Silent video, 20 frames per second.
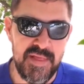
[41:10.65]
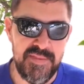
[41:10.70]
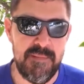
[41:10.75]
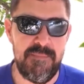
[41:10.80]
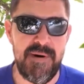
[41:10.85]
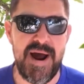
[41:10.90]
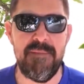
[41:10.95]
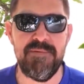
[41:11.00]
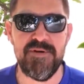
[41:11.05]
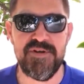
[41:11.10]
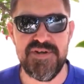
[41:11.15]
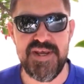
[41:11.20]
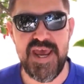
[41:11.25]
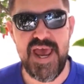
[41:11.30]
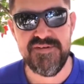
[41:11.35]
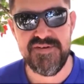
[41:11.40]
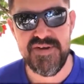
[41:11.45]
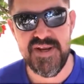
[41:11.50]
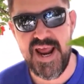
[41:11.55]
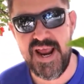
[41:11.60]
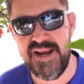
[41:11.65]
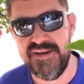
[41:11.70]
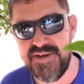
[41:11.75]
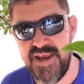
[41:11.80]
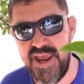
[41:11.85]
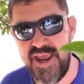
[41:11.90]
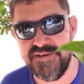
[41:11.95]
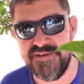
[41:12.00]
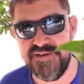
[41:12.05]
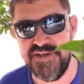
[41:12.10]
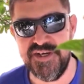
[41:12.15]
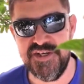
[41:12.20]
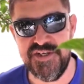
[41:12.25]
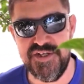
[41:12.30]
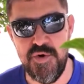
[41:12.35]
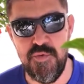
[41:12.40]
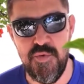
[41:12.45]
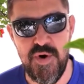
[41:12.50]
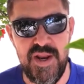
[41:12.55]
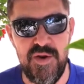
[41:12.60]
The Bible says in Isaiah
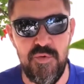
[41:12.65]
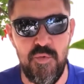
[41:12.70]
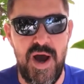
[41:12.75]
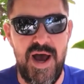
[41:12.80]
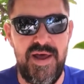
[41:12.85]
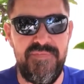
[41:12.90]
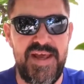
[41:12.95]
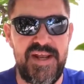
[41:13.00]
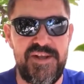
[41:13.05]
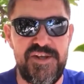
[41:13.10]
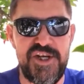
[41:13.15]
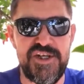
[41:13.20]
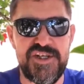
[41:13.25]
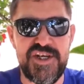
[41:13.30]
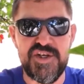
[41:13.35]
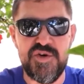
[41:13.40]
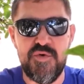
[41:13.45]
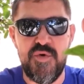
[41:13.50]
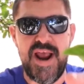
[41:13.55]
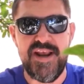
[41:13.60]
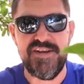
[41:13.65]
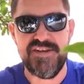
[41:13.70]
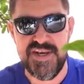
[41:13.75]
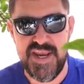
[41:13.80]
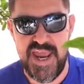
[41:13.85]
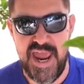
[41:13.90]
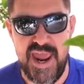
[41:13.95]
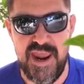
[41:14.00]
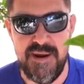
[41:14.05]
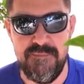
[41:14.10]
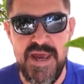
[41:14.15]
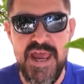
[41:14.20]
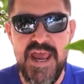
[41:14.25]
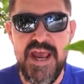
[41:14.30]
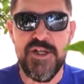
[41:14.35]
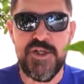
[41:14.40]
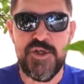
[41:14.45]
61 1 that Jesus Christ came